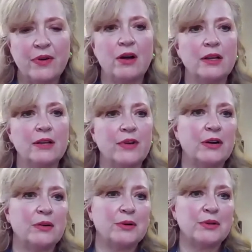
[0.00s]
all of
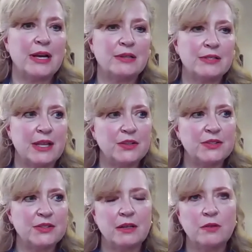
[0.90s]
our health
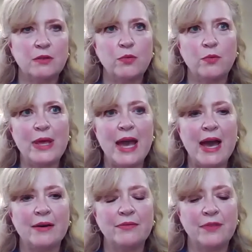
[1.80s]
centers, and we
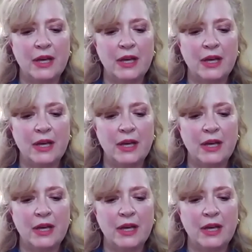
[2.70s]
have